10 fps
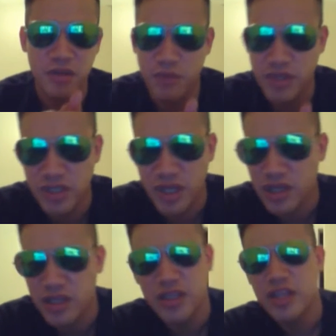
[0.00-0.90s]
It was,
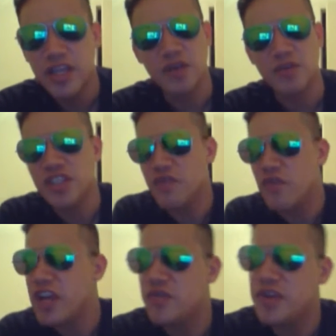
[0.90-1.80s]
it was just a
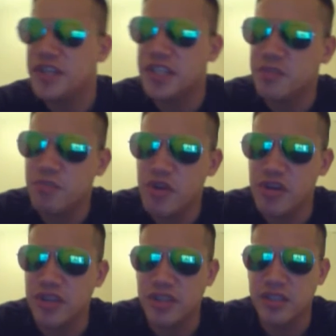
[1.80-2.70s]
very strange
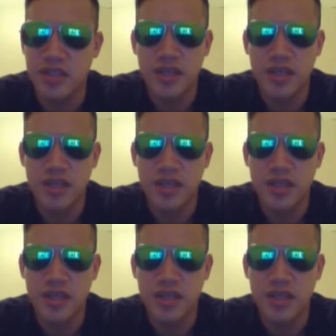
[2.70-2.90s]
experience.